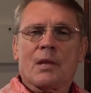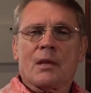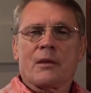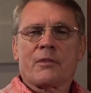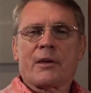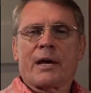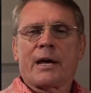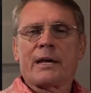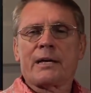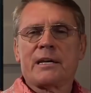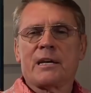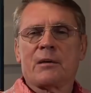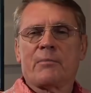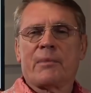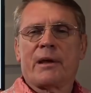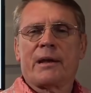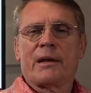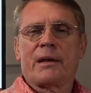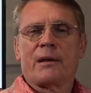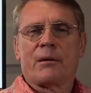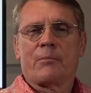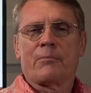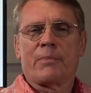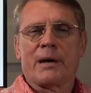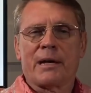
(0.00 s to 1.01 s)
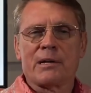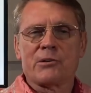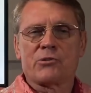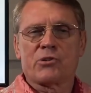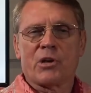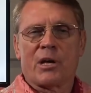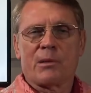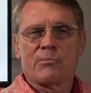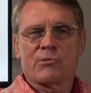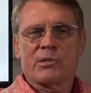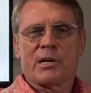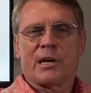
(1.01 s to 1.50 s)
the idea made up by
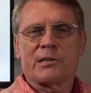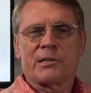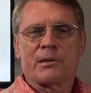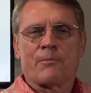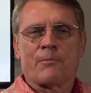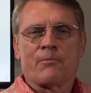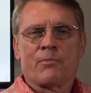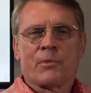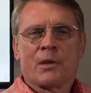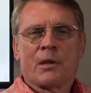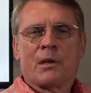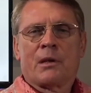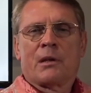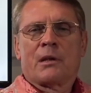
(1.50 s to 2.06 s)
James Hutton,